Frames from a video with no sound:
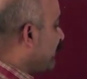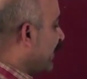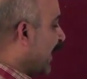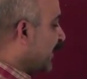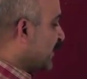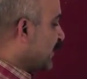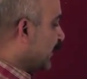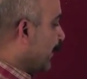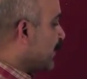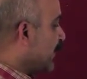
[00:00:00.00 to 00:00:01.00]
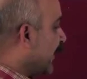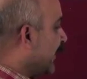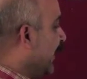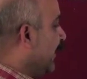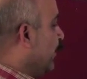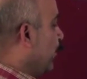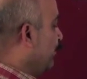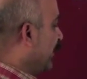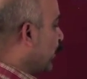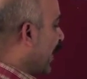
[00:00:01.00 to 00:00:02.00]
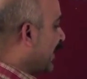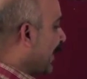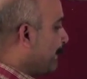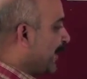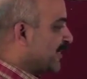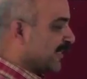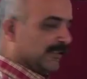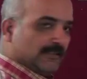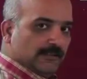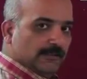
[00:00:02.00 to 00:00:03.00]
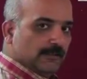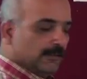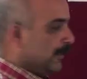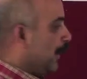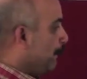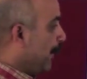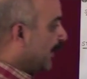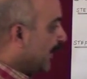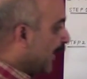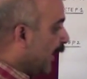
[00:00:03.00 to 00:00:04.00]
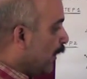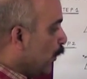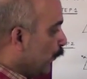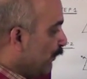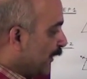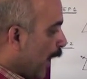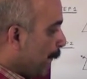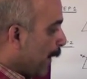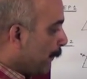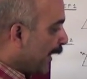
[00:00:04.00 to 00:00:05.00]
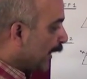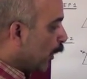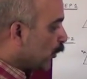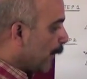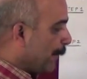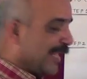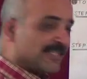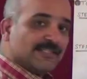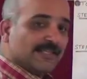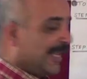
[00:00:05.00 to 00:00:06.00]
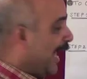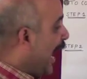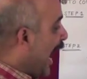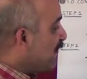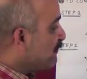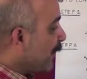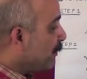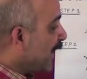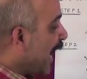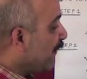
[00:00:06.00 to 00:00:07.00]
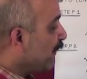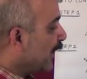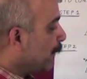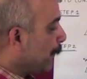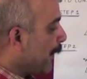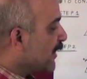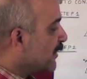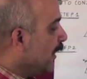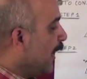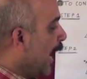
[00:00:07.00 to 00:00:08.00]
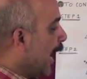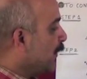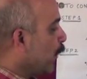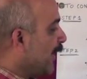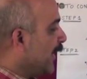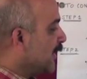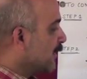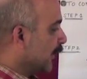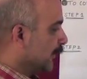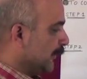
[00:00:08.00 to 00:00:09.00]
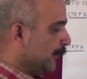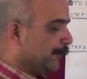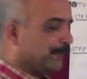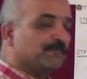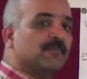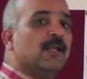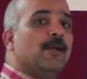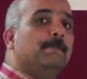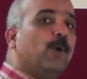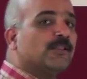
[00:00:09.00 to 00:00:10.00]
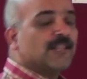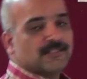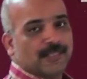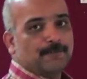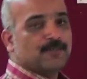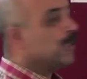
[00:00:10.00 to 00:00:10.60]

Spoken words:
we get the circumcenter here, we draw a complete circle. But here, we draw a perpendicular to the base, and from there we keep the pencil and draw an encircle. Both the sums